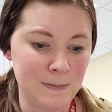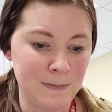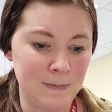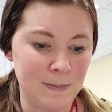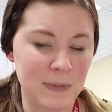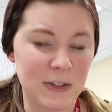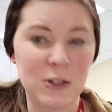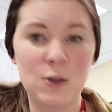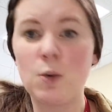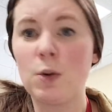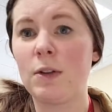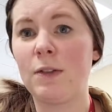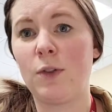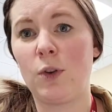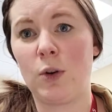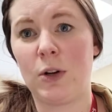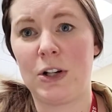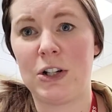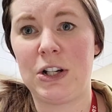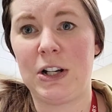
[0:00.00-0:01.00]
school of
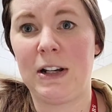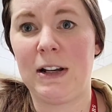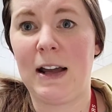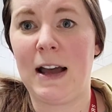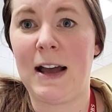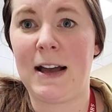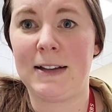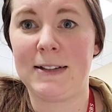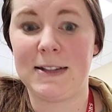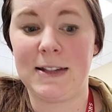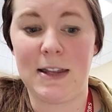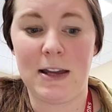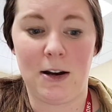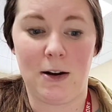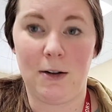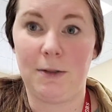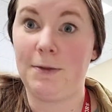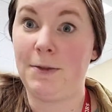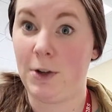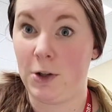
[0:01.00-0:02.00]
origin as their
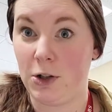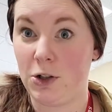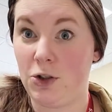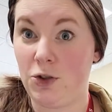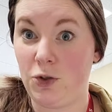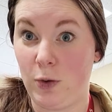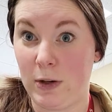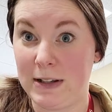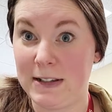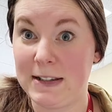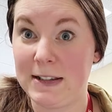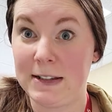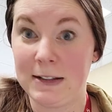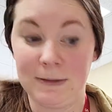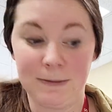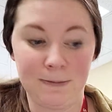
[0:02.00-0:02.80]
first choice.